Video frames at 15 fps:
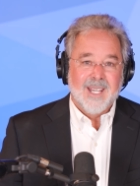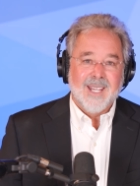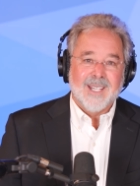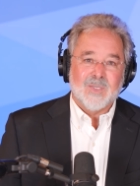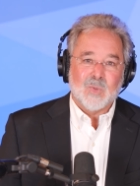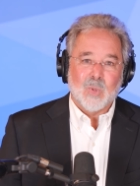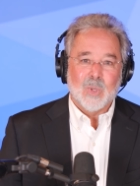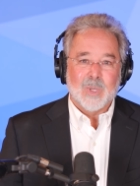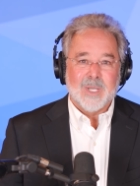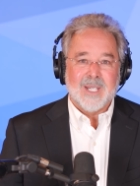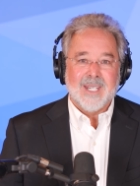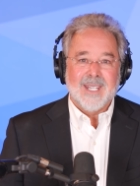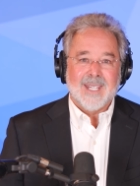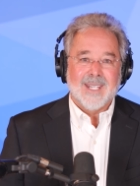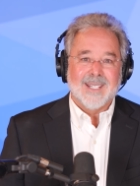it
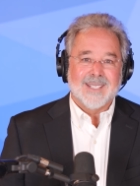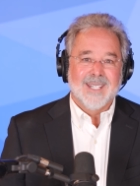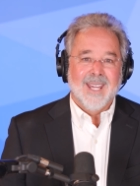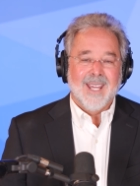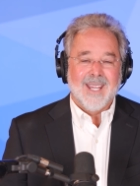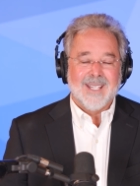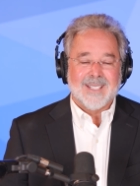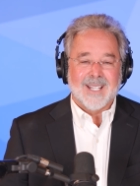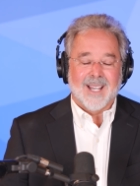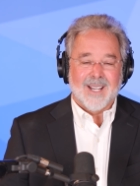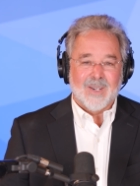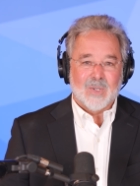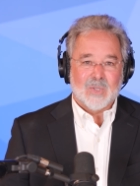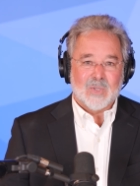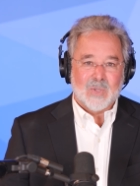truly is a
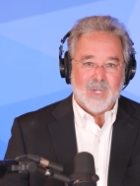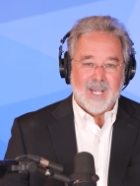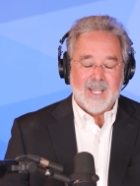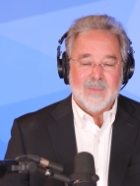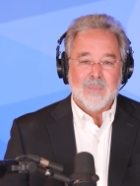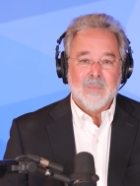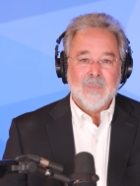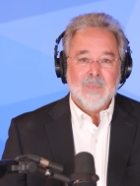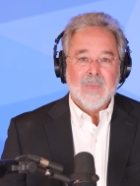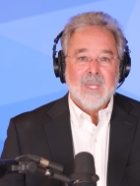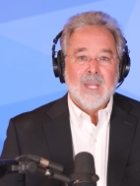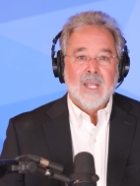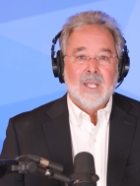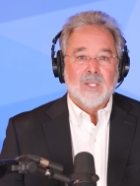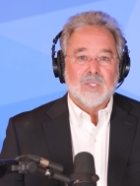dire strait.
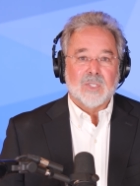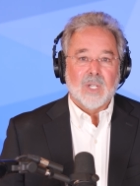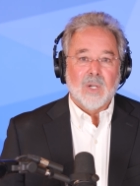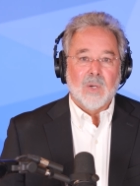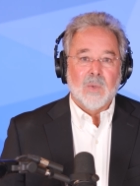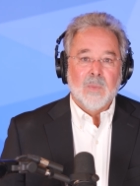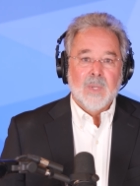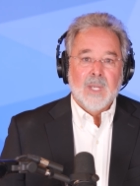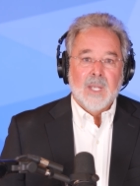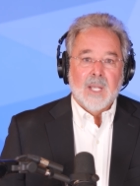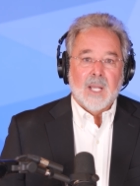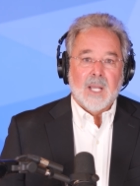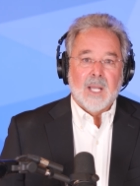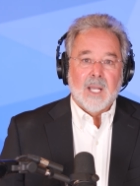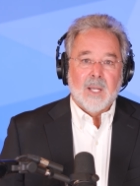So
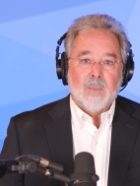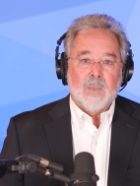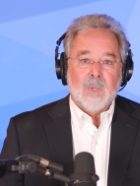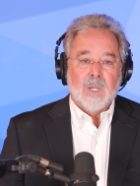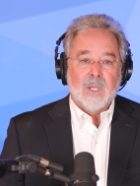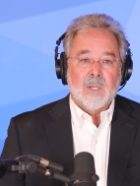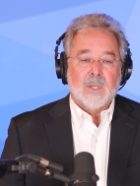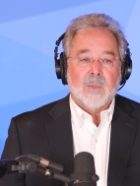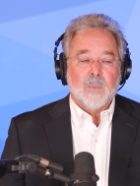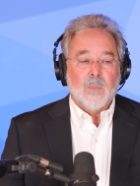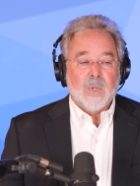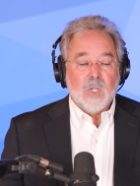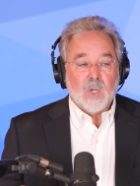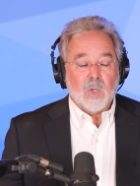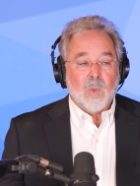um,
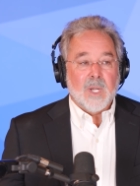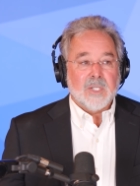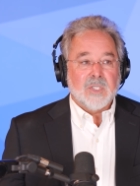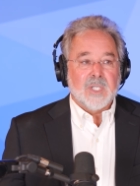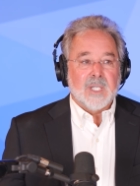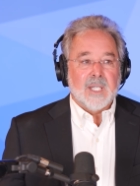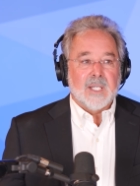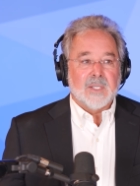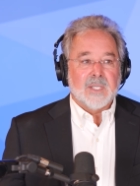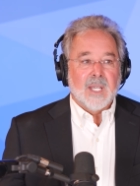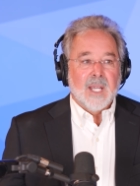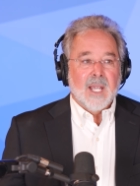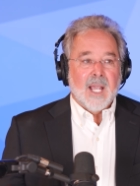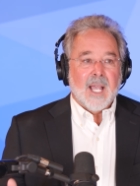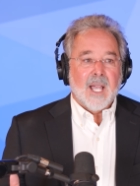your question is,
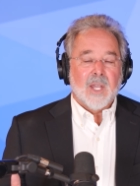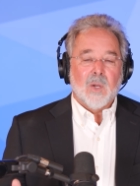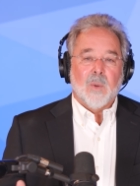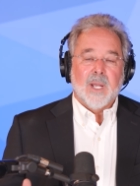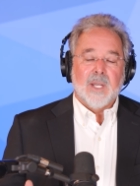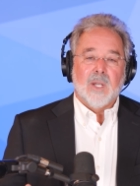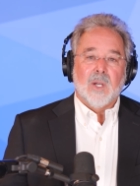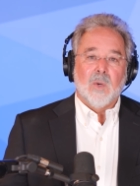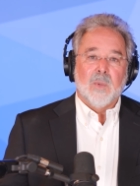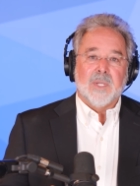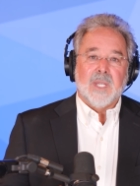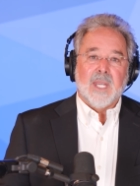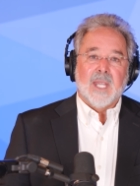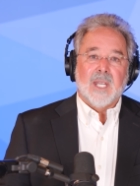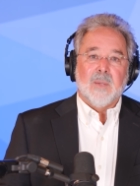how do I know with
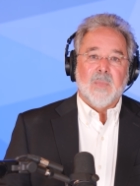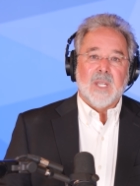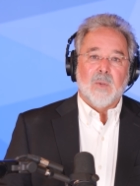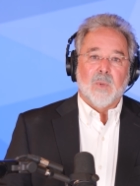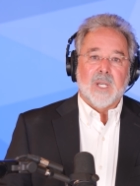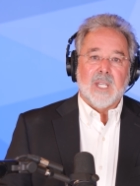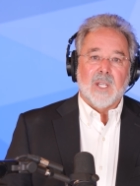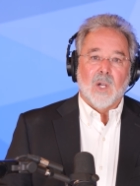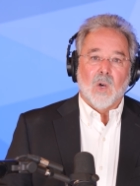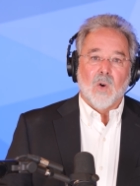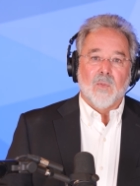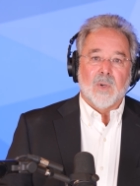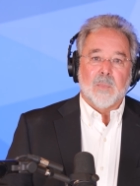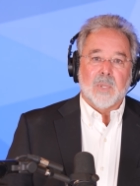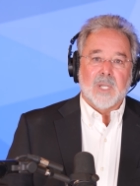the enemy when he
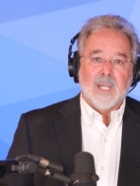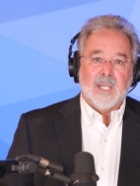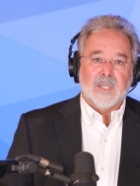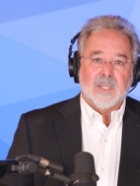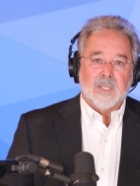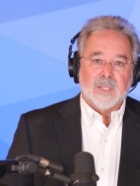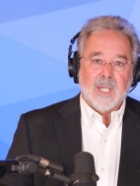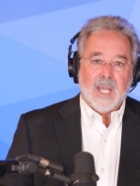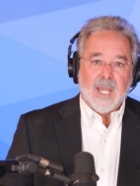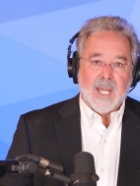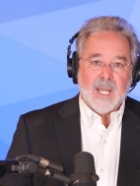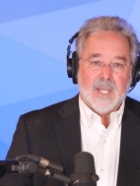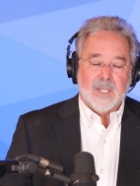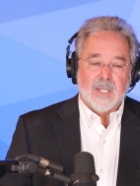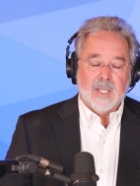overplays his
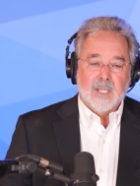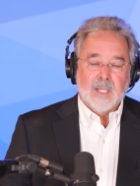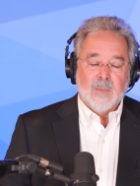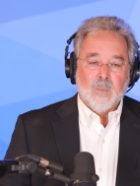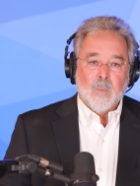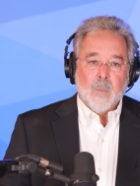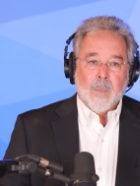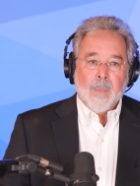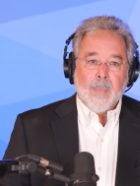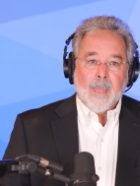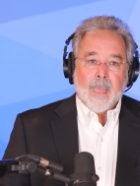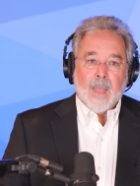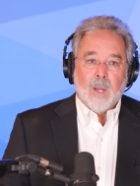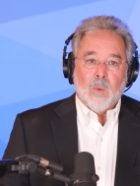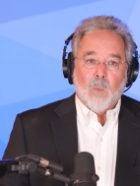hand?
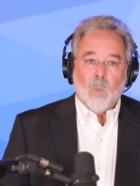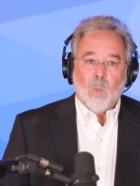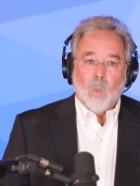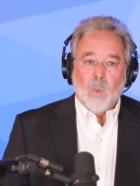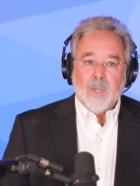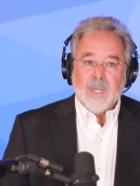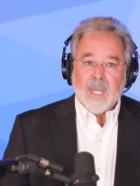when